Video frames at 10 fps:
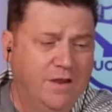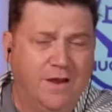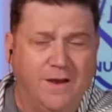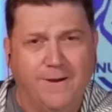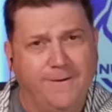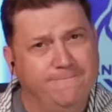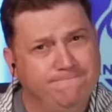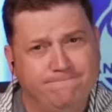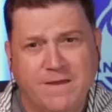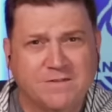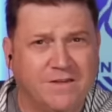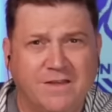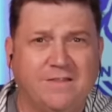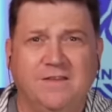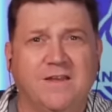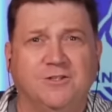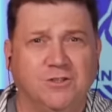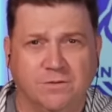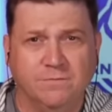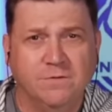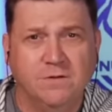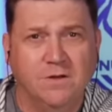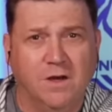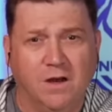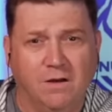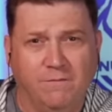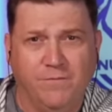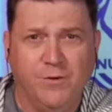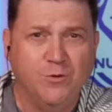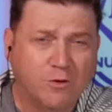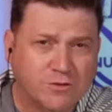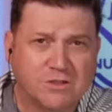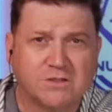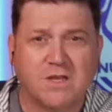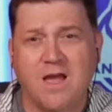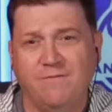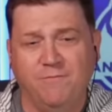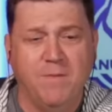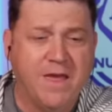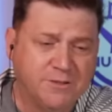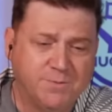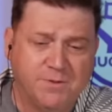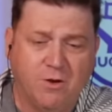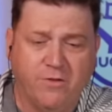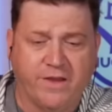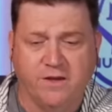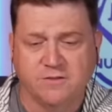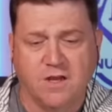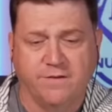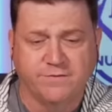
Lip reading: that's going to get the attention of the new coaching staff, management, and all that kind of stuff.